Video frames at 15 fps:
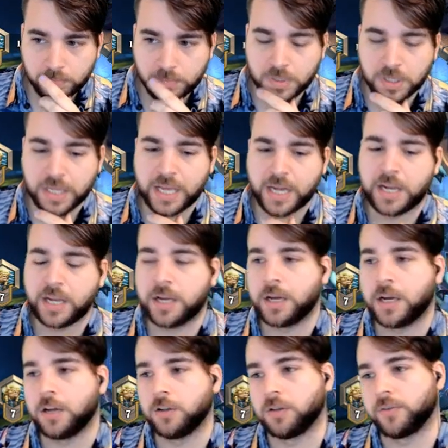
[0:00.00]
Getting
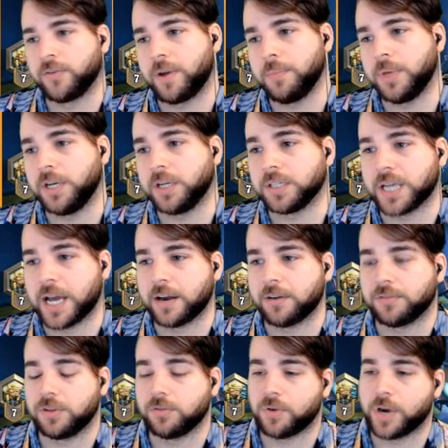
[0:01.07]
a lot of our minions out
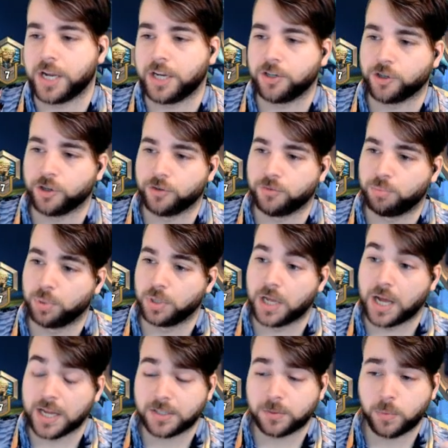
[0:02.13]
of the range of
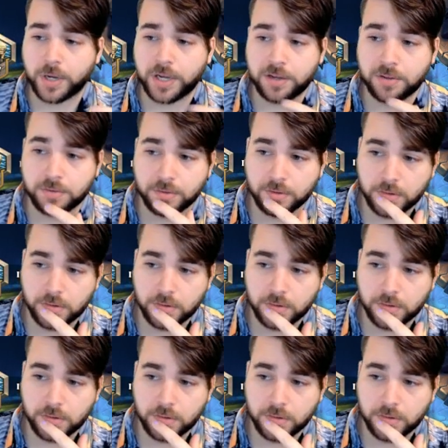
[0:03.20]
Blast Wave.